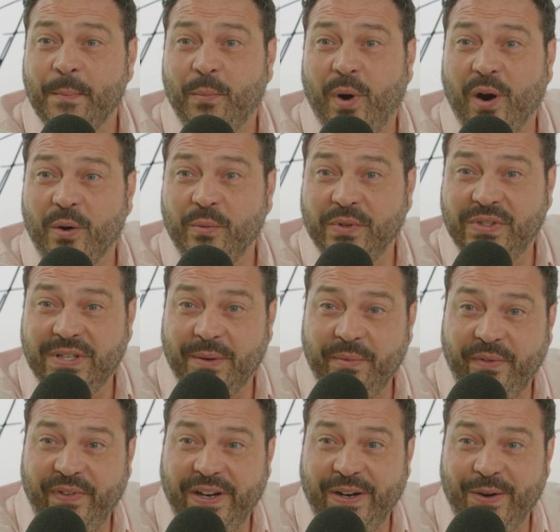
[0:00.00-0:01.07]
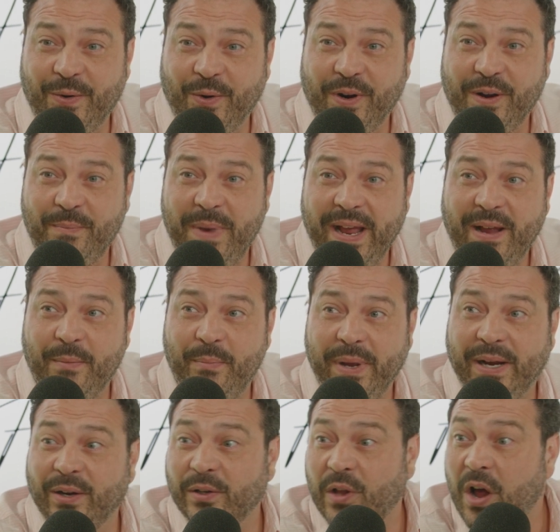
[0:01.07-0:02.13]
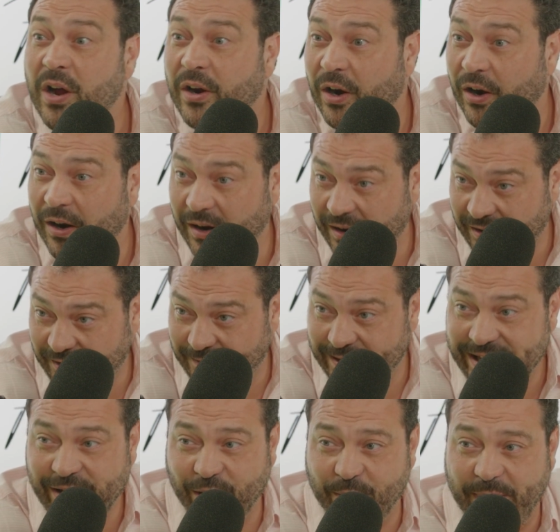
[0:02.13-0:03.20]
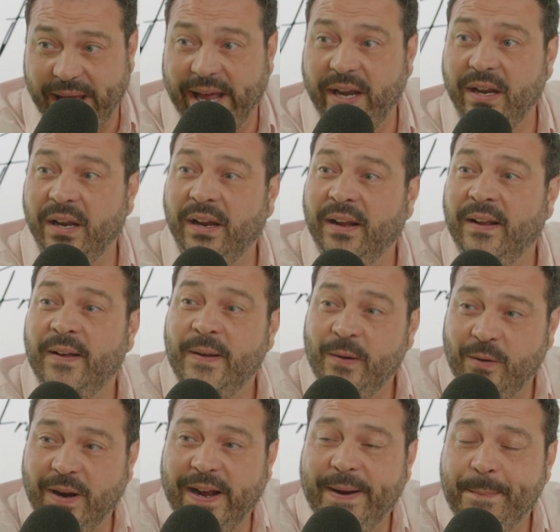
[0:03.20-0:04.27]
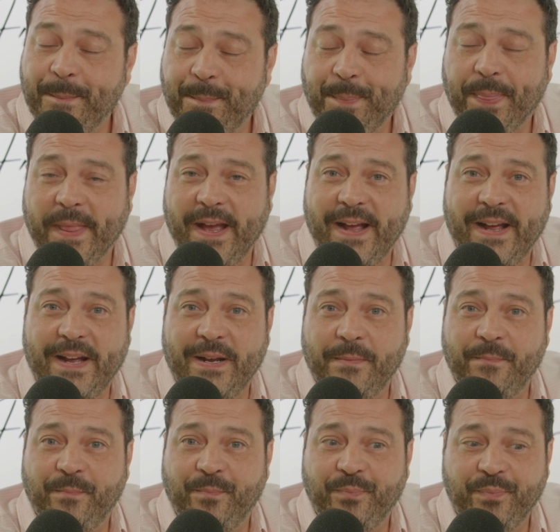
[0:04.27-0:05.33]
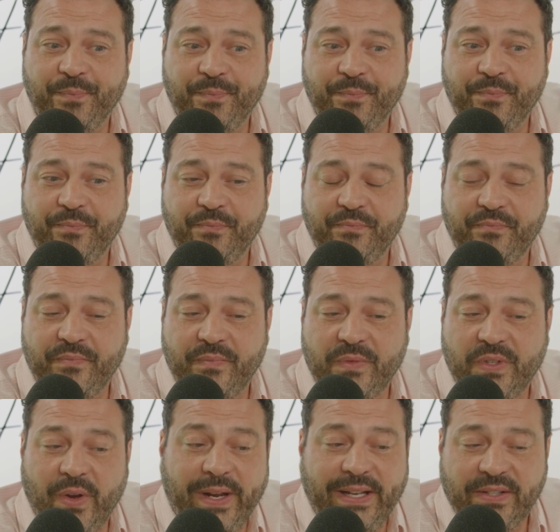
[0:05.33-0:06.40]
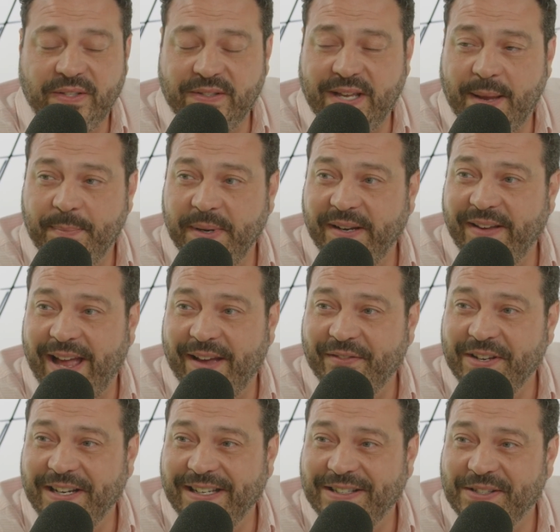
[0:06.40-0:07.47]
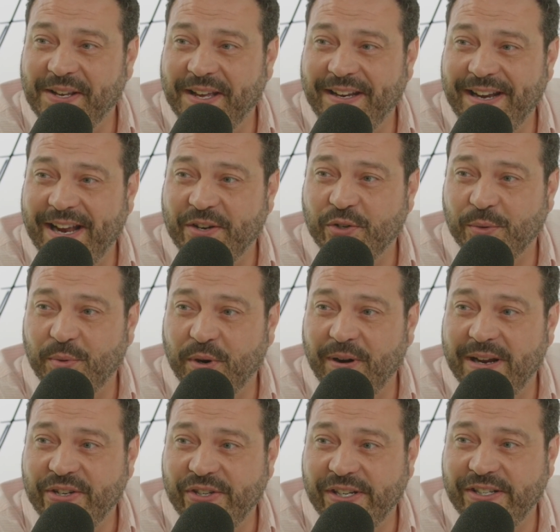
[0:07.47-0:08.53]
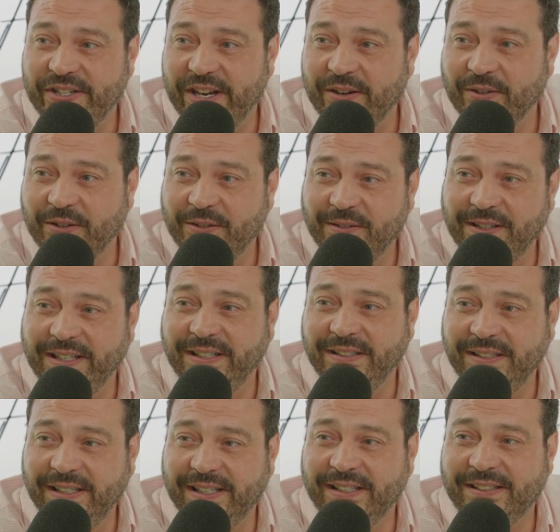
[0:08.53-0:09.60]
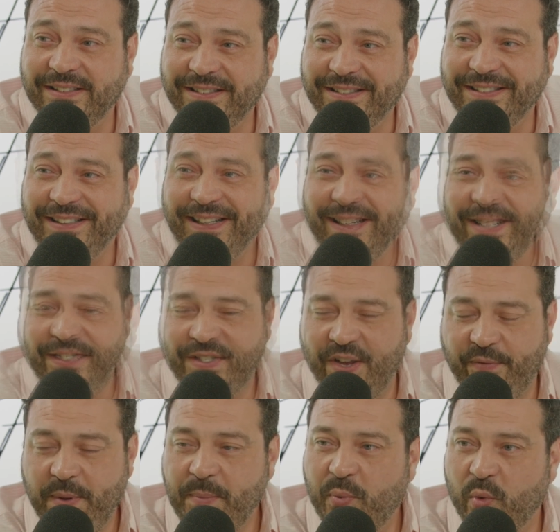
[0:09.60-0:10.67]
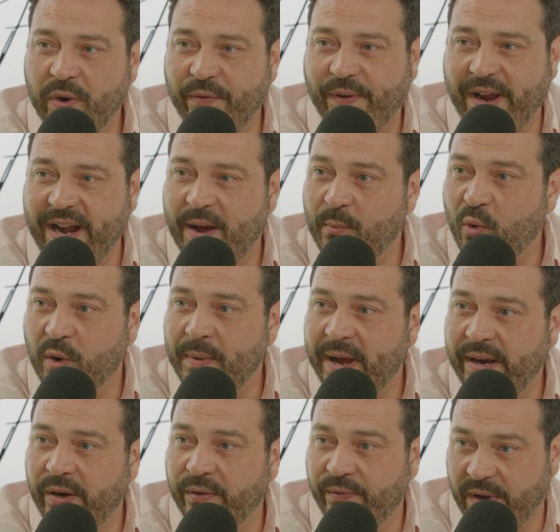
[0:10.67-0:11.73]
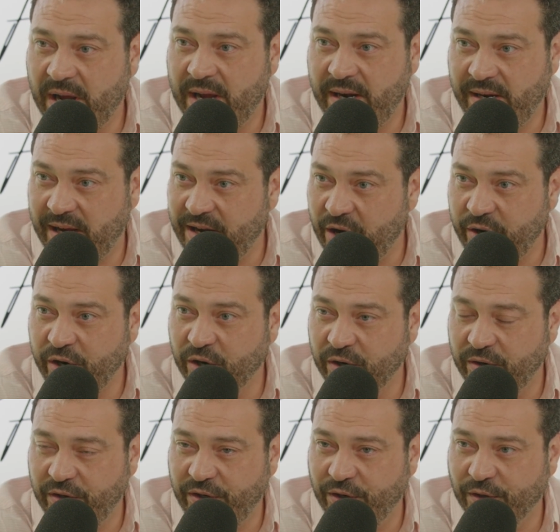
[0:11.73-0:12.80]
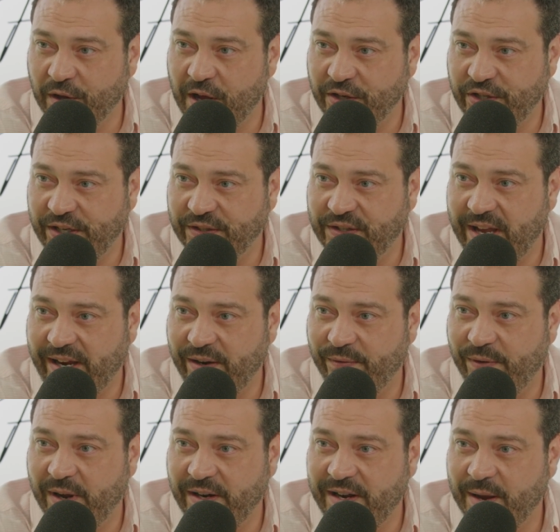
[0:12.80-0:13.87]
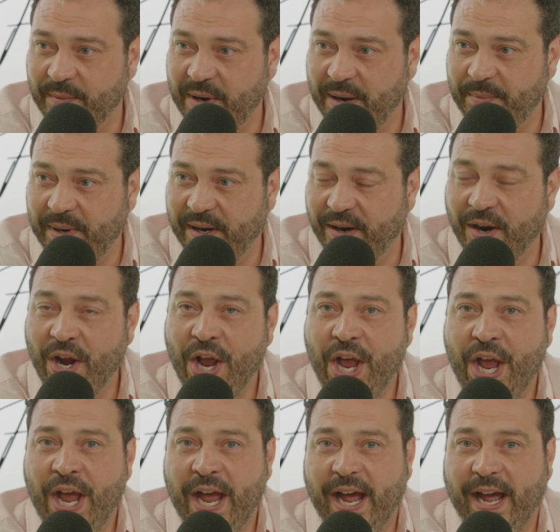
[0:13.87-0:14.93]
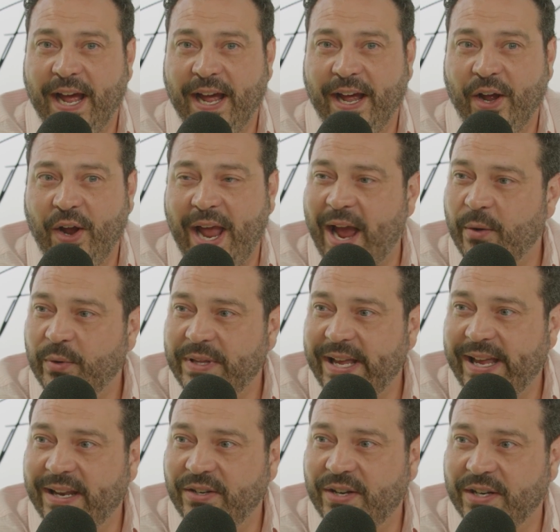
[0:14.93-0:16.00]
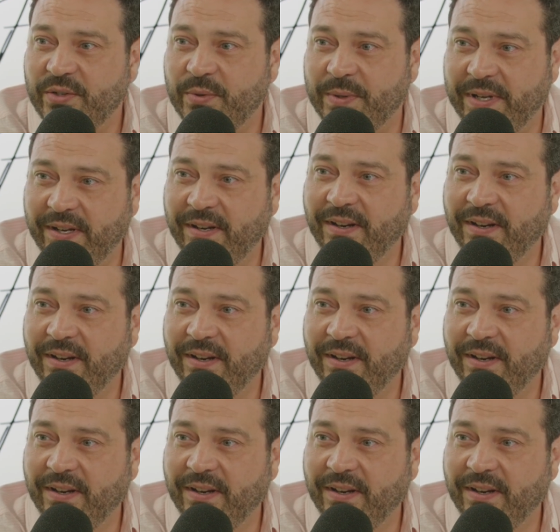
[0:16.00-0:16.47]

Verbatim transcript: part with some of it in order to make a bigger, longer, mm -hmm. greedier bet, mm -hmm. right? Yep. Um, so I guess it's happy having its uh, natural progression in general. Yeah. Right? Yeah. Yeah. So if people want to find out more about your fund, I know you're you're launching a second fund coming up here. Yep. Uh, how would they get in touch with you?